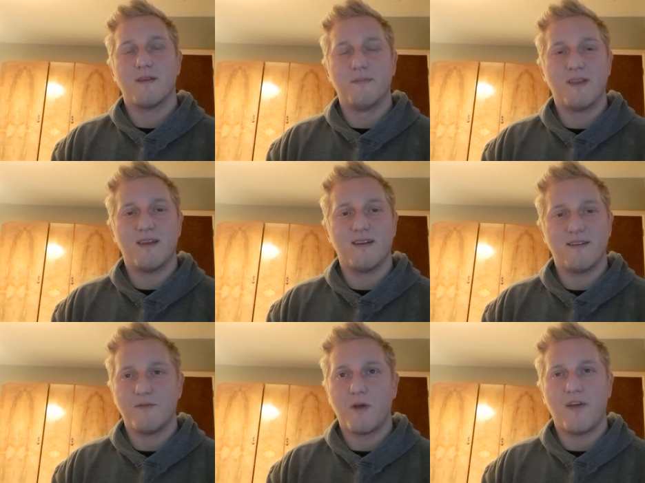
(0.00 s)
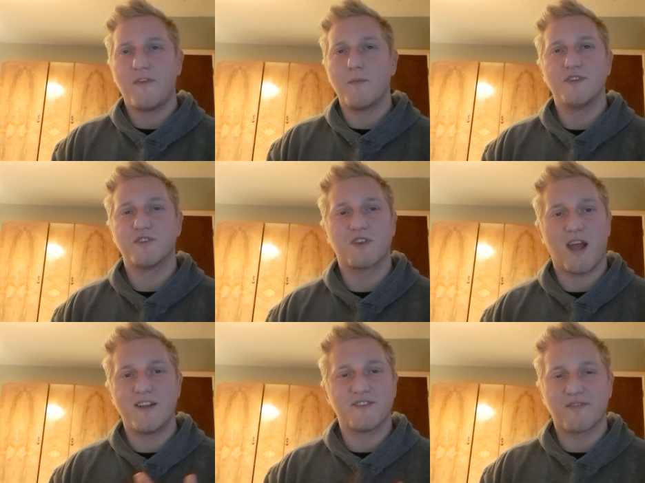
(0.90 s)
I mean, I think we should
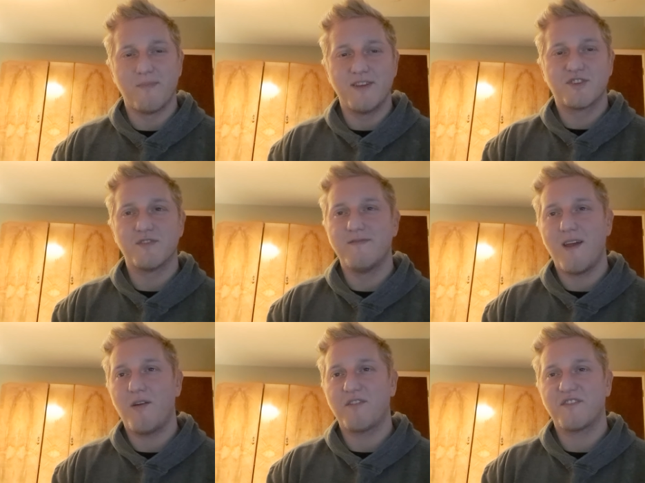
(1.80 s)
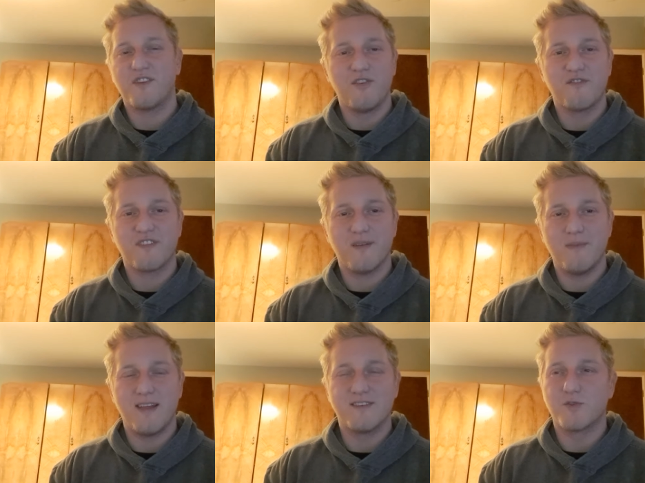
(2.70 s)
kind of just mention their excuse
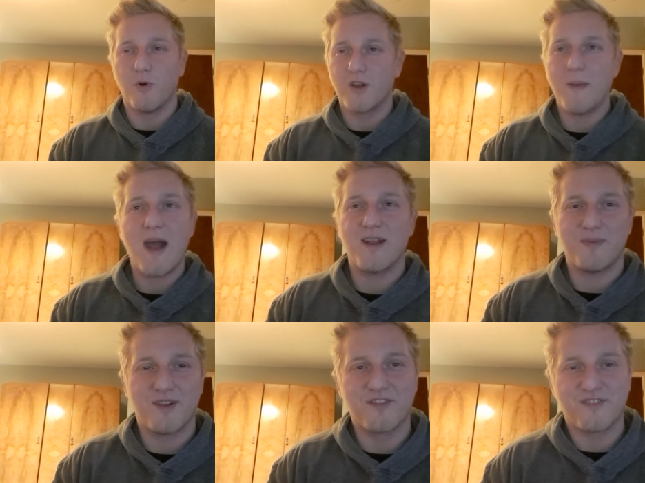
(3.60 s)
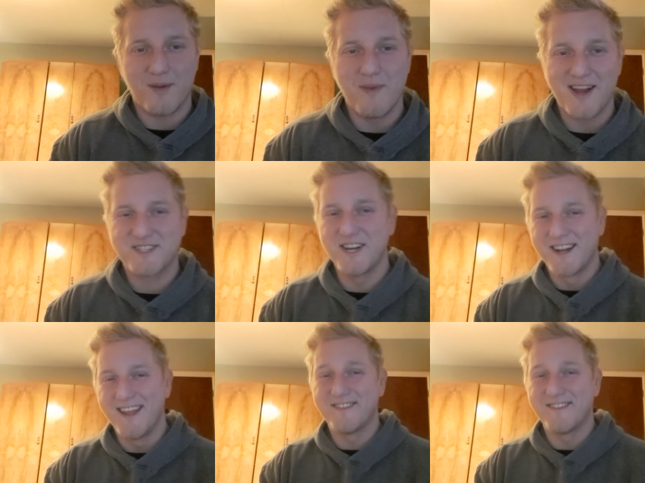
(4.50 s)
and talk about it because some actually,